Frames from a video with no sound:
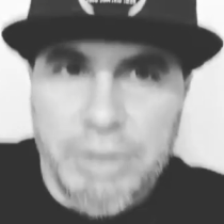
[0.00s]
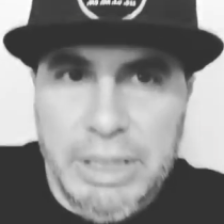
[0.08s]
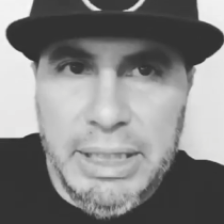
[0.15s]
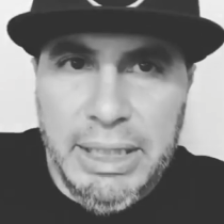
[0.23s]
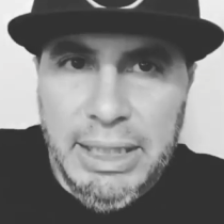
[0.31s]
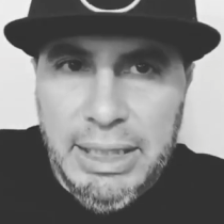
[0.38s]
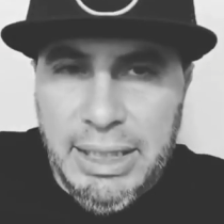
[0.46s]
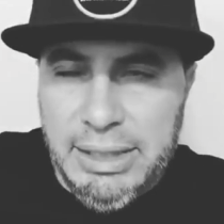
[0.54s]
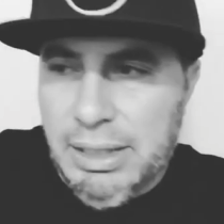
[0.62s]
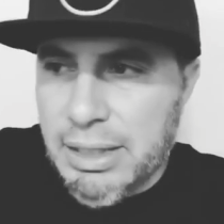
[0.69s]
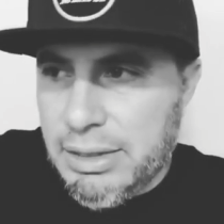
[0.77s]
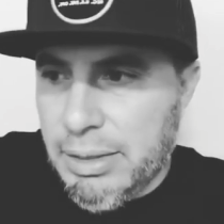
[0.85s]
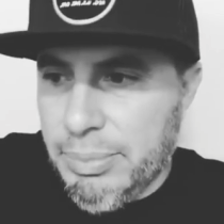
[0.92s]
it's not
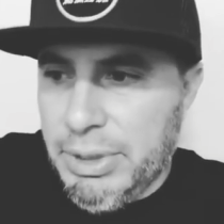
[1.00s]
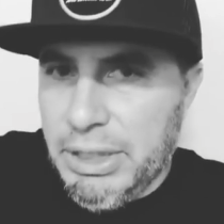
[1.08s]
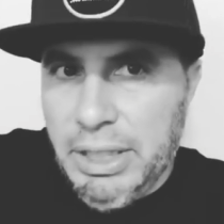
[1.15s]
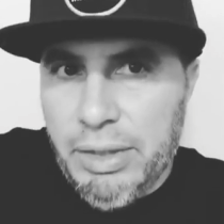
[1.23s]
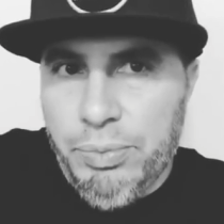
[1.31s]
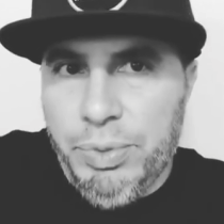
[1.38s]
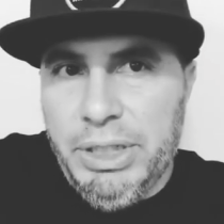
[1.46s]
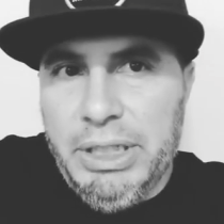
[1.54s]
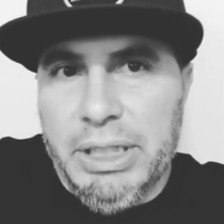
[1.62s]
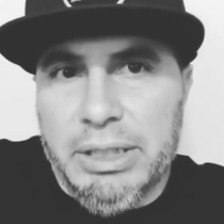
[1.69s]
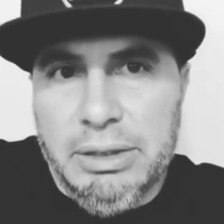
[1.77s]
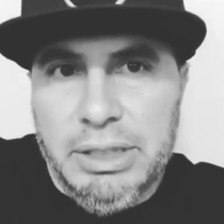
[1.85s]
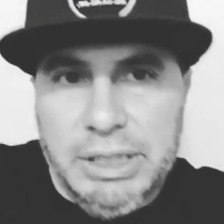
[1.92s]
something that we can just
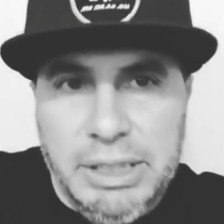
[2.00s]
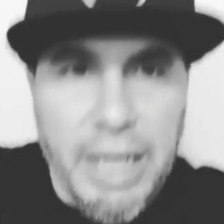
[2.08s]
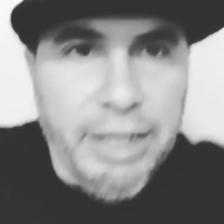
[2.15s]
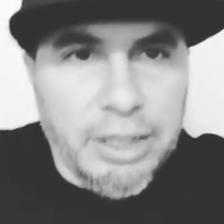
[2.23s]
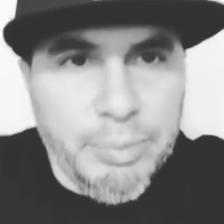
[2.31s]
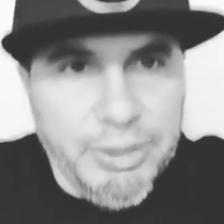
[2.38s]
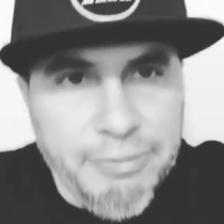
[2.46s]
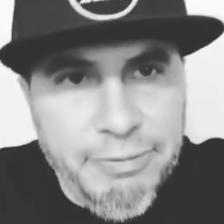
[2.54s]
take them and fix it.